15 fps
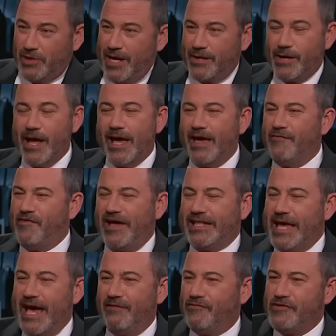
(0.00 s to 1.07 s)
Rider. In
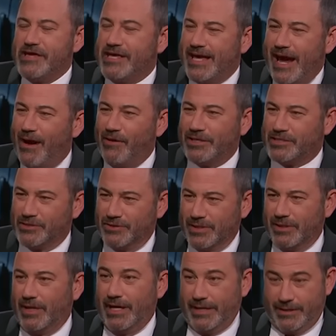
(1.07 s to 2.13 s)
fact, every character,
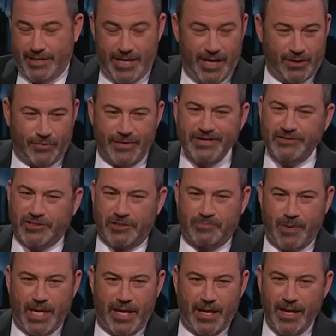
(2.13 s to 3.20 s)
they're like, Keanu Reeves should
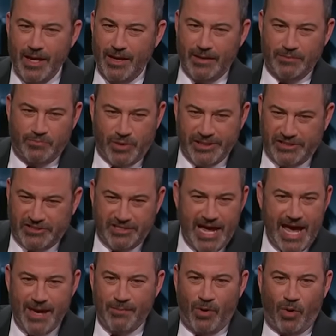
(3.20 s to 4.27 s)
be Prince
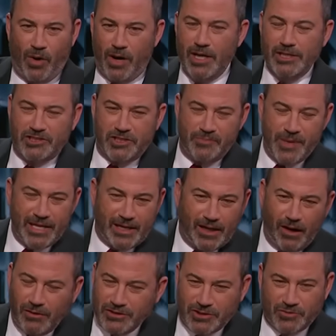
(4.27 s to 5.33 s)
Namor, should be
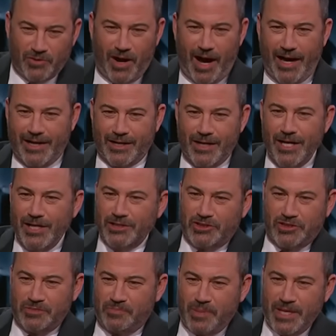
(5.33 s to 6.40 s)
Ghost Rider,
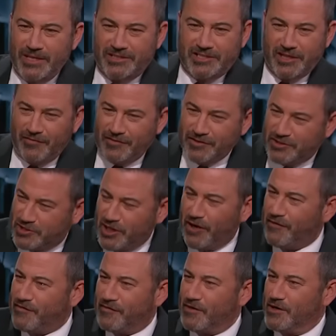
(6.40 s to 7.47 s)
should be Silver
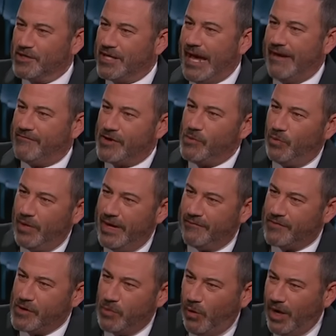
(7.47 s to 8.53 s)
Surfer.
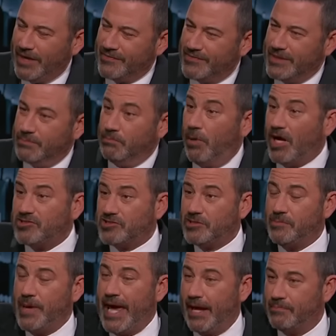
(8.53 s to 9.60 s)
Every one of the...
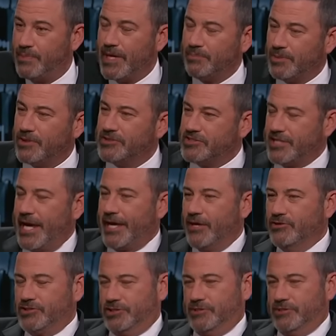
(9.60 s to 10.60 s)
Muscle Man, people are saying you